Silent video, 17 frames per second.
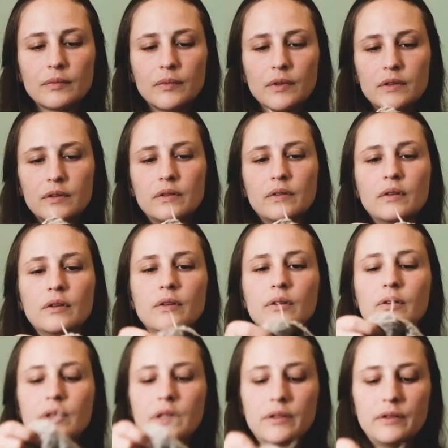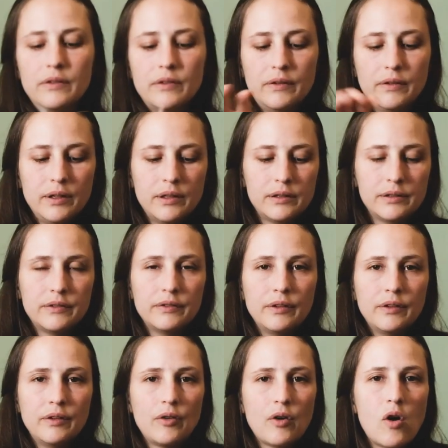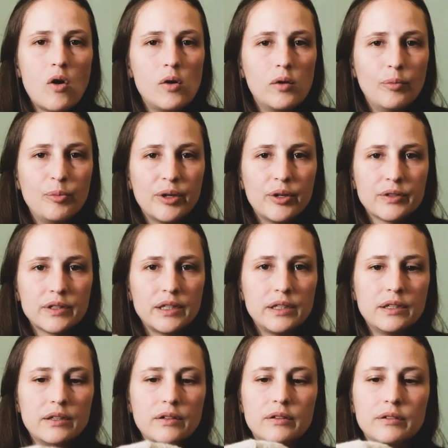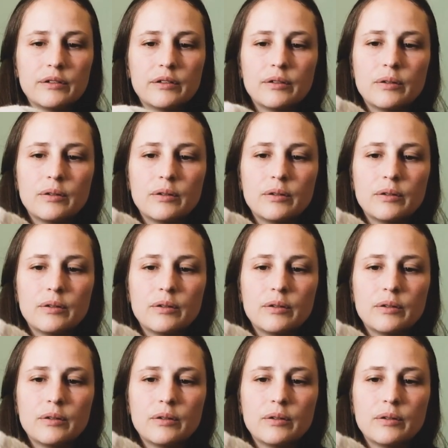see, you can still see the hole because I didn't